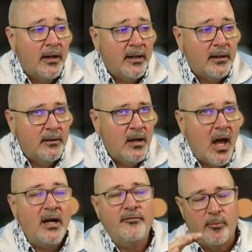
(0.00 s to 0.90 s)

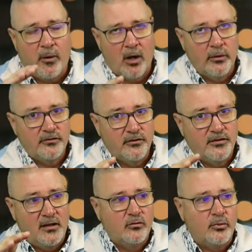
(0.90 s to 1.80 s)
none of the borrowers, let's
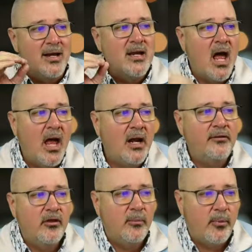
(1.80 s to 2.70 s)
say it this way, none
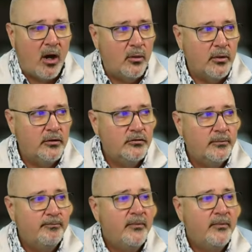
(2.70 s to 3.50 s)
of the borrowers